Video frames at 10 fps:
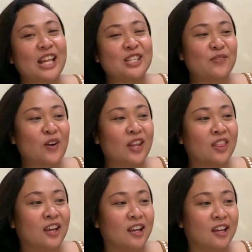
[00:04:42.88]
That's for
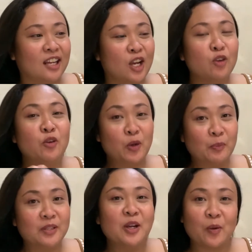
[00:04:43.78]
the
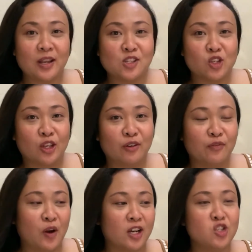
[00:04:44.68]
grouped
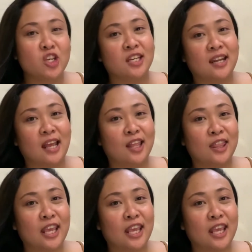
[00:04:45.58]
question for Gina.